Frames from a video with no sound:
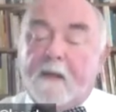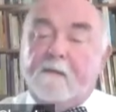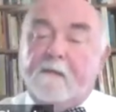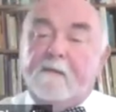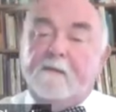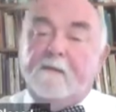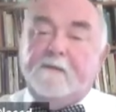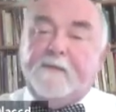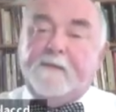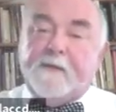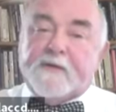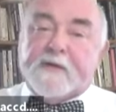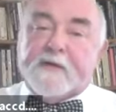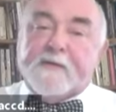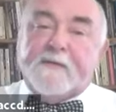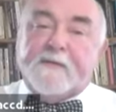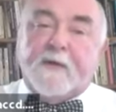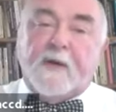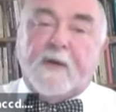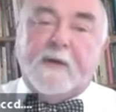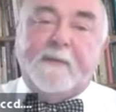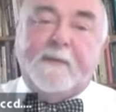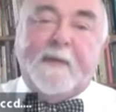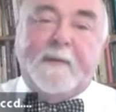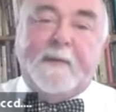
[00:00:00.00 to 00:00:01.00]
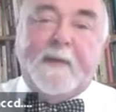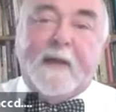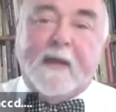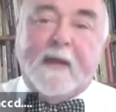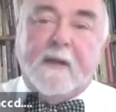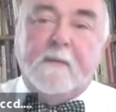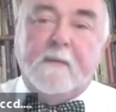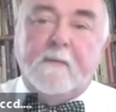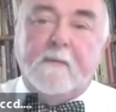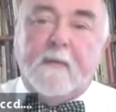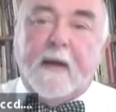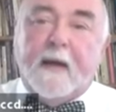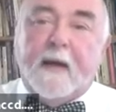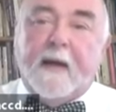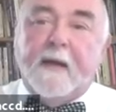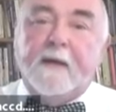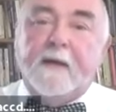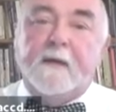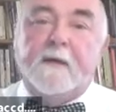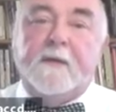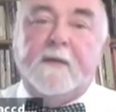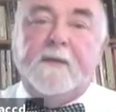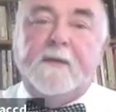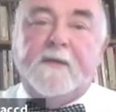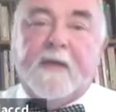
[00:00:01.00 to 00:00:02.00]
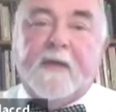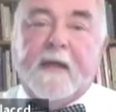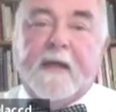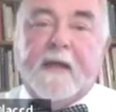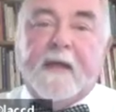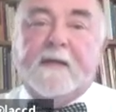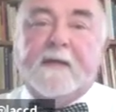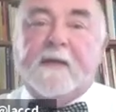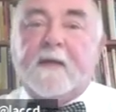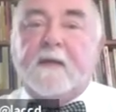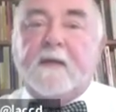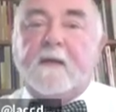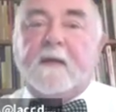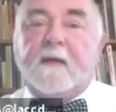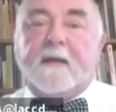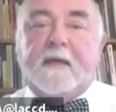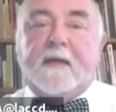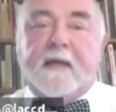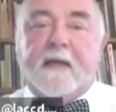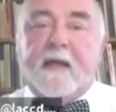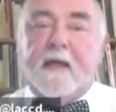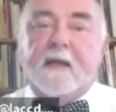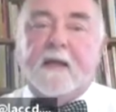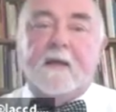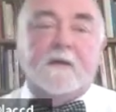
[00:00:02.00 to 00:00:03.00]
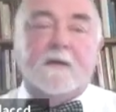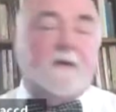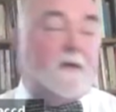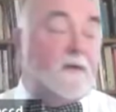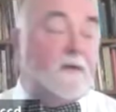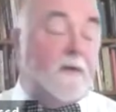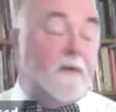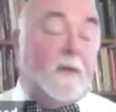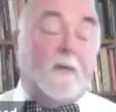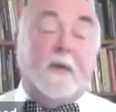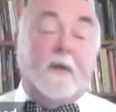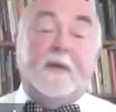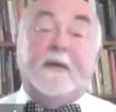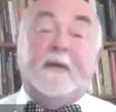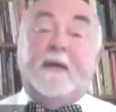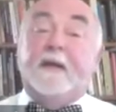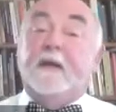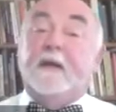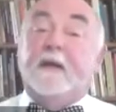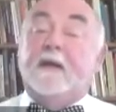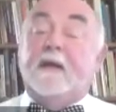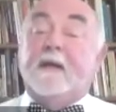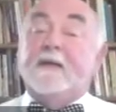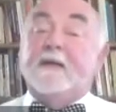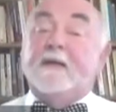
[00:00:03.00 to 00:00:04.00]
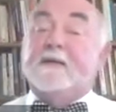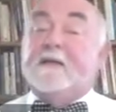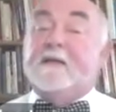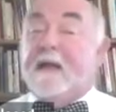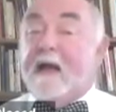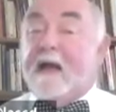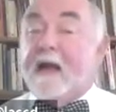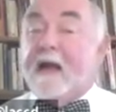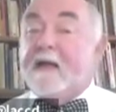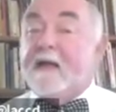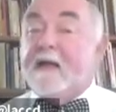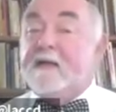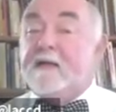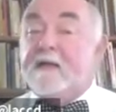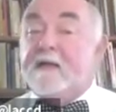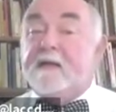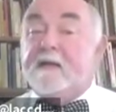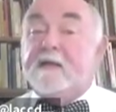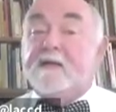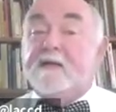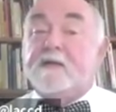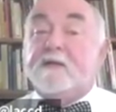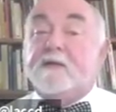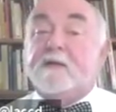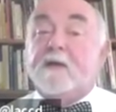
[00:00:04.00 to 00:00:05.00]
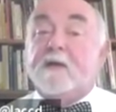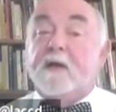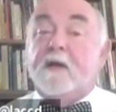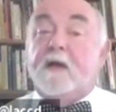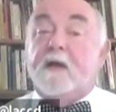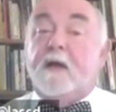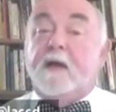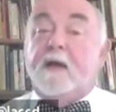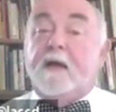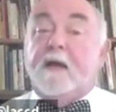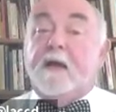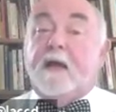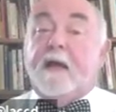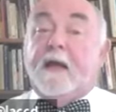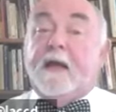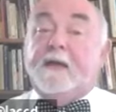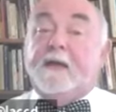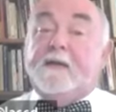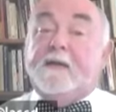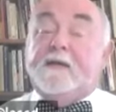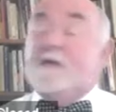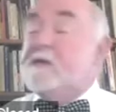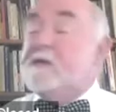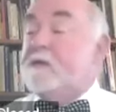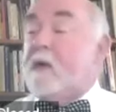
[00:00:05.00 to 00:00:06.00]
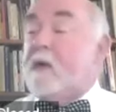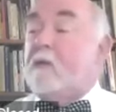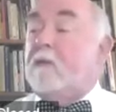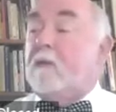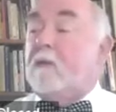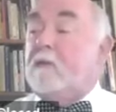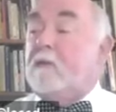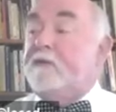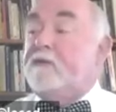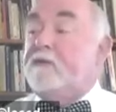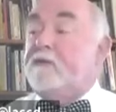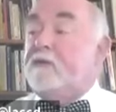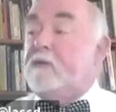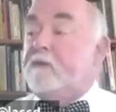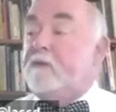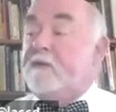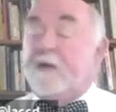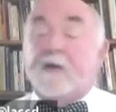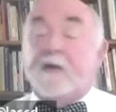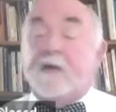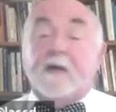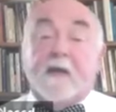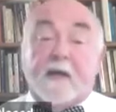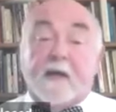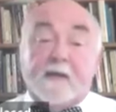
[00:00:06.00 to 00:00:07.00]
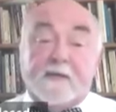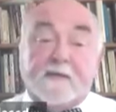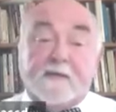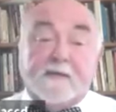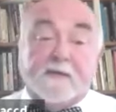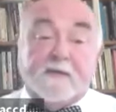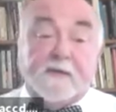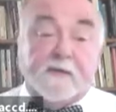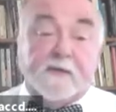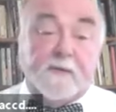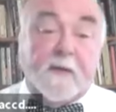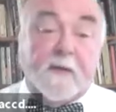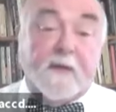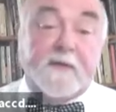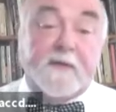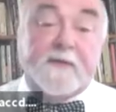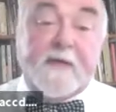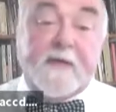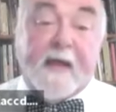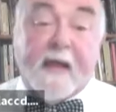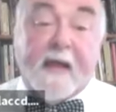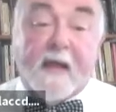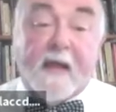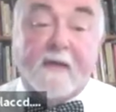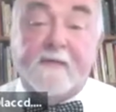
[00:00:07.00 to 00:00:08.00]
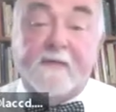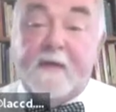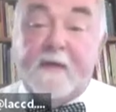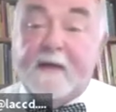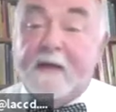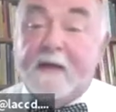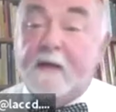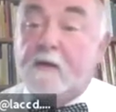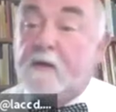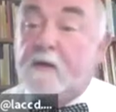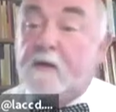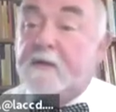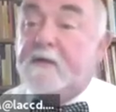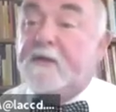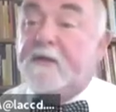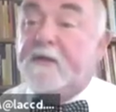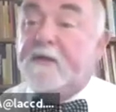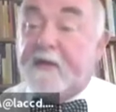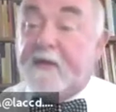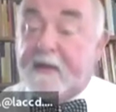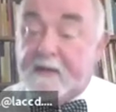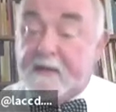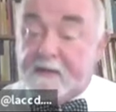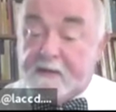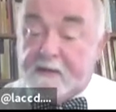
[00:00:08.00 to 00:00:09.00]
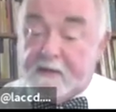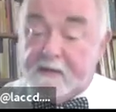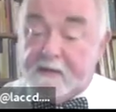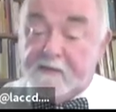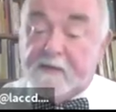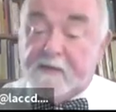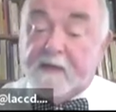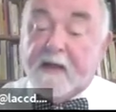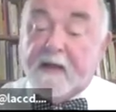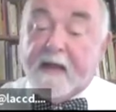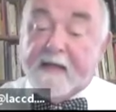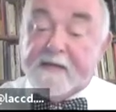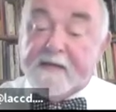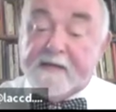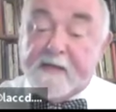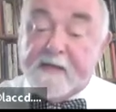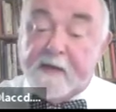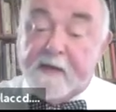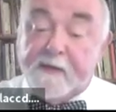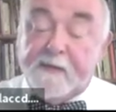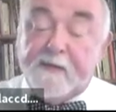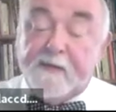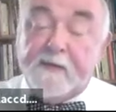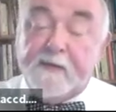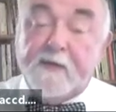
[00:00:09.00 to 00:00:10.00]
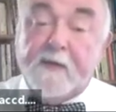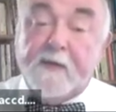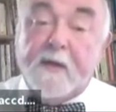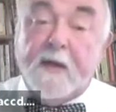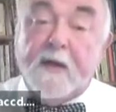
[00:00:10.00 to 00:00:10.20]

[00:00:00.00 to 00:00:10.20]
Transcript: First of all, let me begin by saying that the key to doing well in any class that I teach, and this is probably true of other classes as well, is to have a good set of class notes.